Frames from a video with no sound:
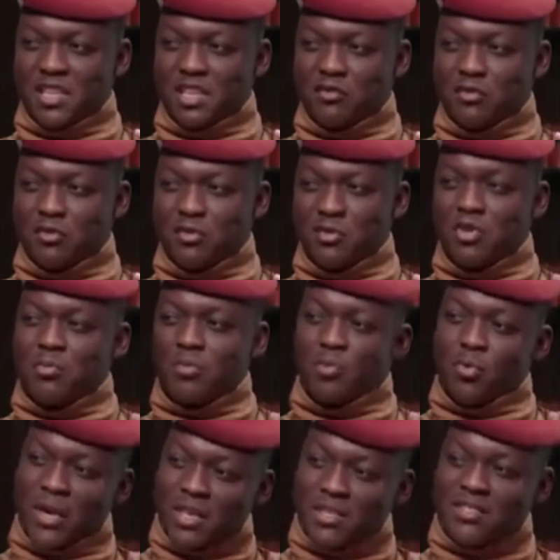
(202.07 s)
What are
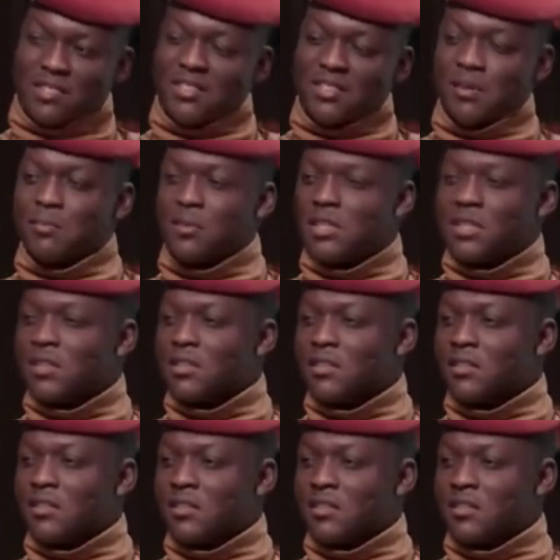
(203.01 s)
your thoughts on these
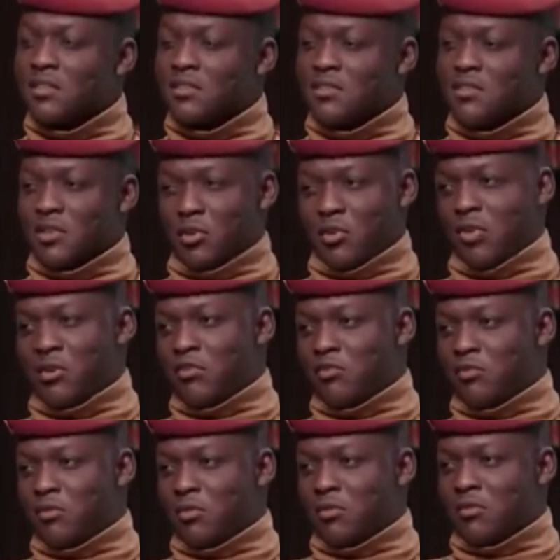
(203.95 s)
inspiring efforts in
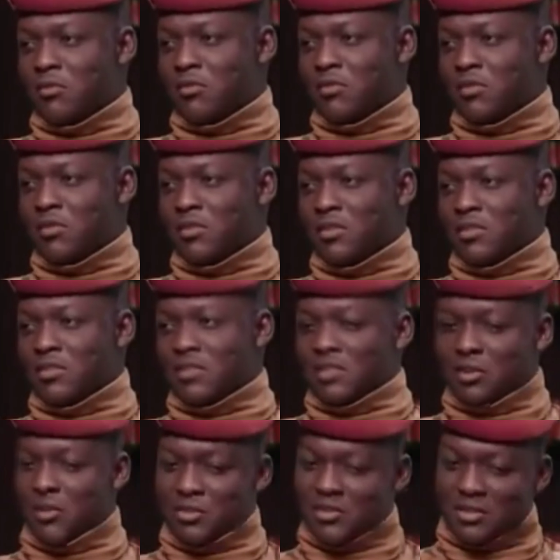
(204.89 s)
Burkina
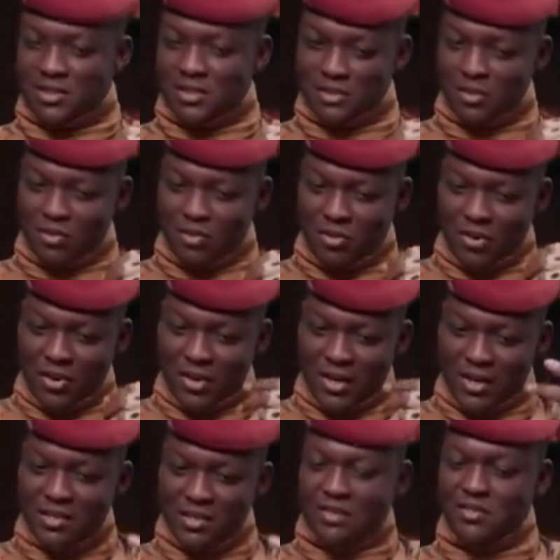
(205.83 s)
Faso?
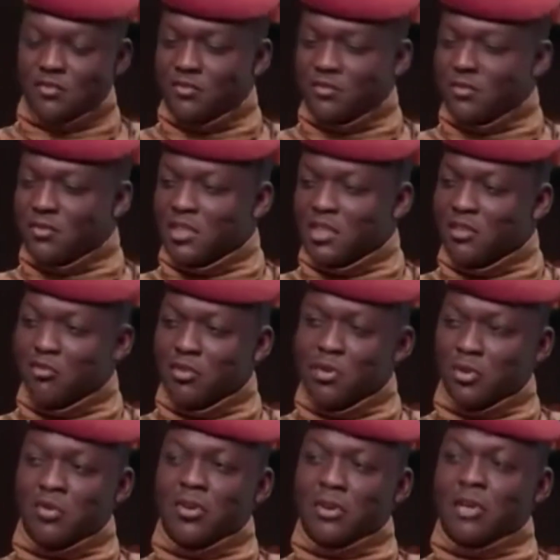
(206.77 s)
Do you believe these
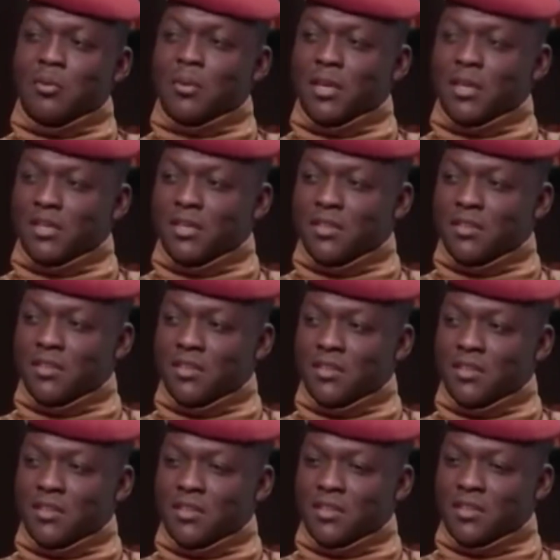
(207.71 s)
types of partnerships
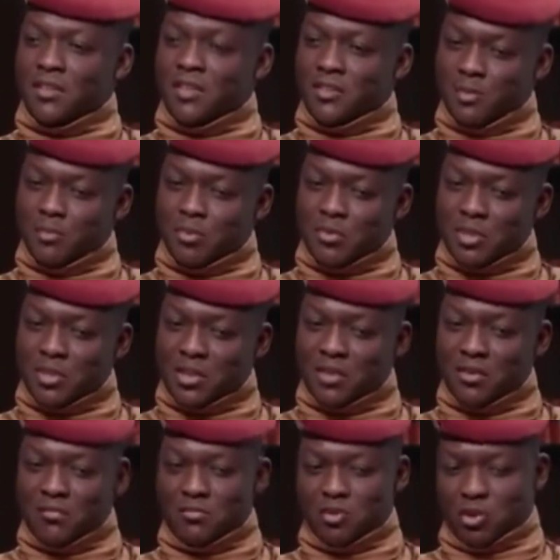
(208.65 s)
and grassroots
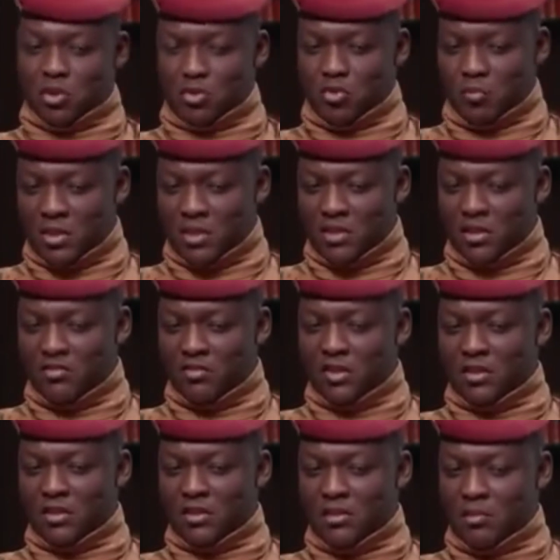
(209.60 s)
initiatives are key to
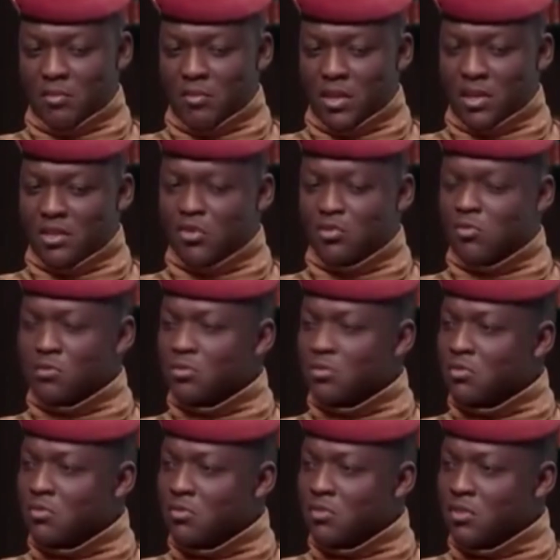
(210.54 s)
national
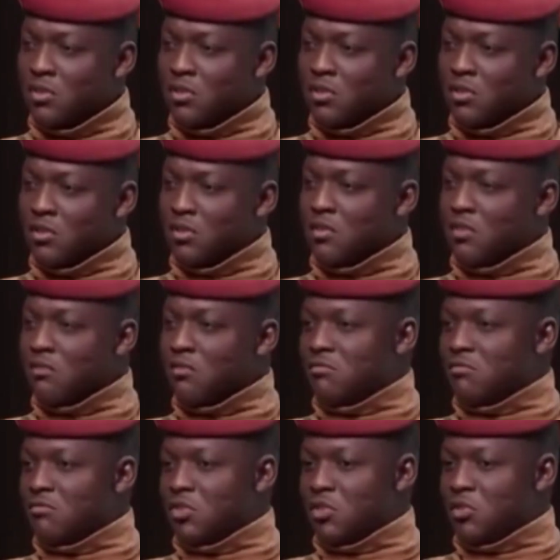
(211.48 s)
development?
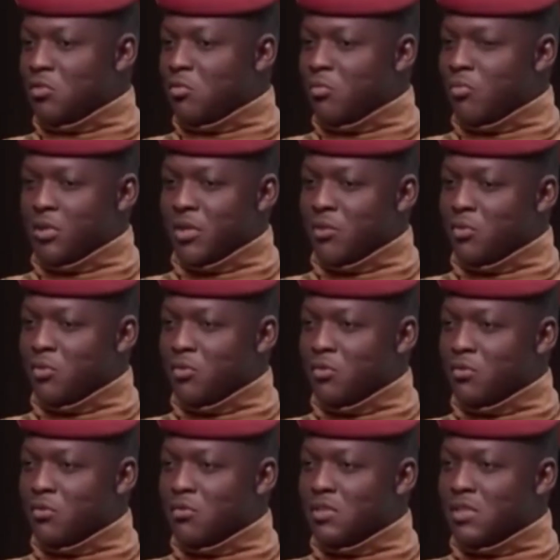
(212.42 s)
Share your
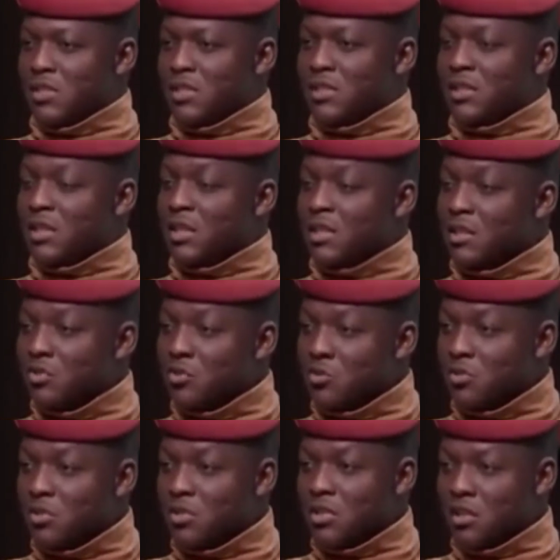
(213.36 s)
insights in the comments
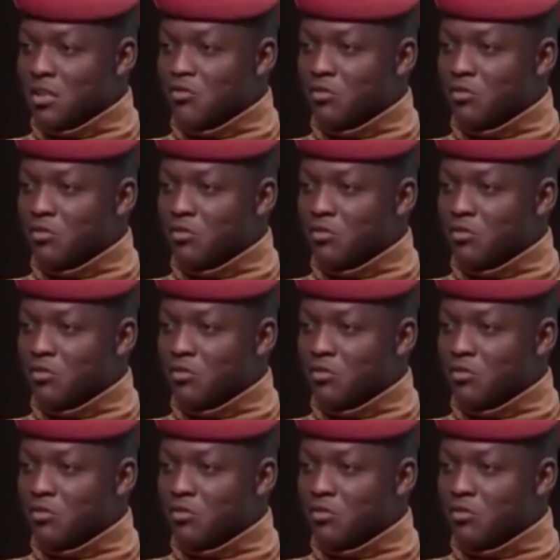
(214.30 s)
below.